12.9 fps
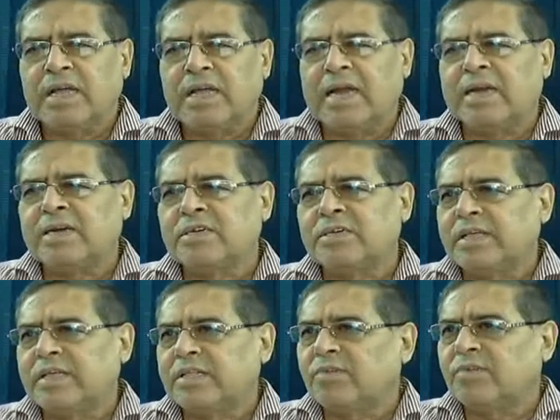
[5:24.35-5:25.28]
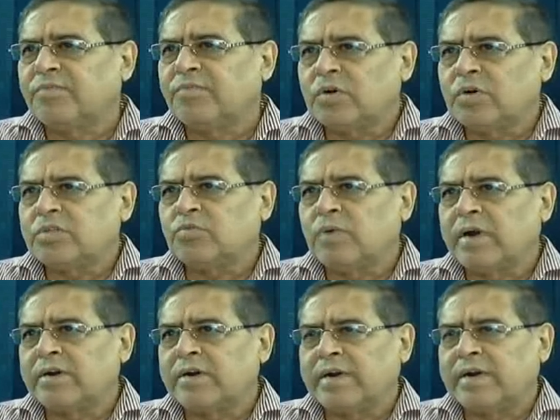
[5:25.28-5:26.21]
And in the fourth
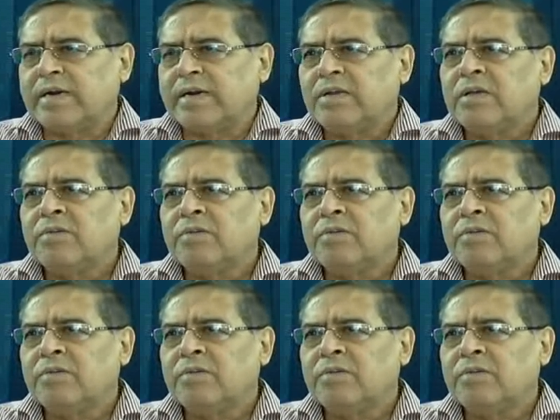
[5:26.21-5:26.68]
quadrant,